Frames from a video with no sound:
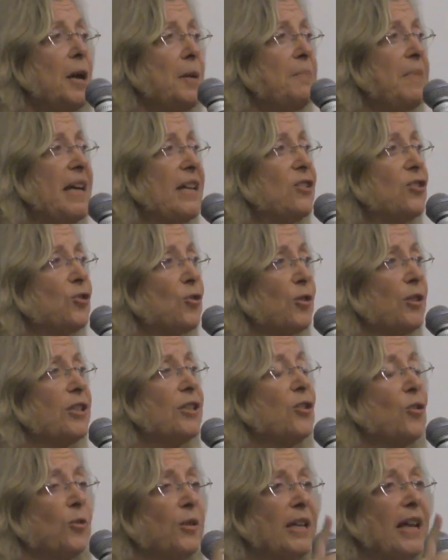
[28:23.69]
make sure that
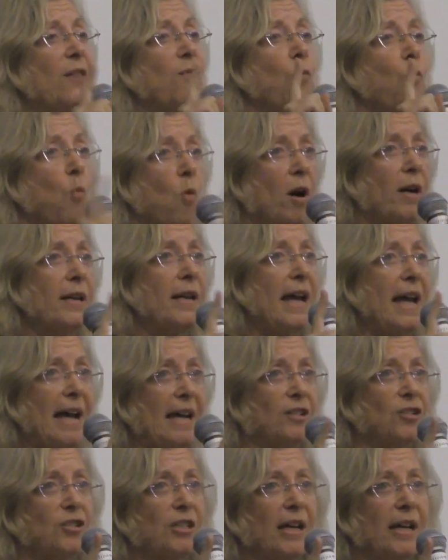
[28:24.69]
you only have one
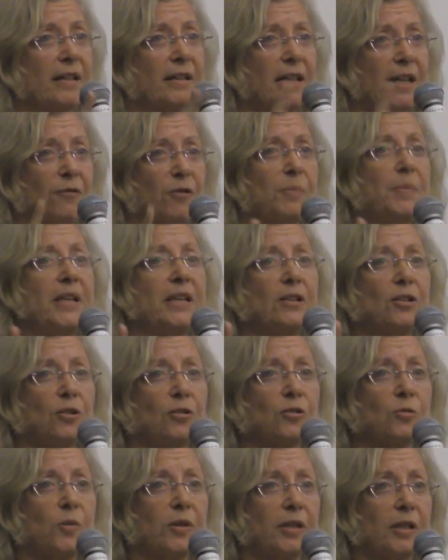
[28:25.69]
hashtag that everybody
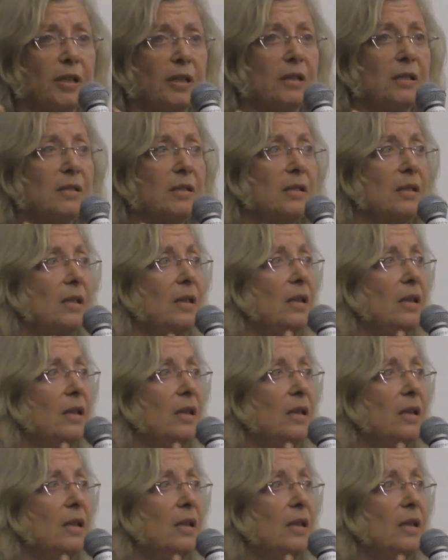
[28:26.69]
knows what it is.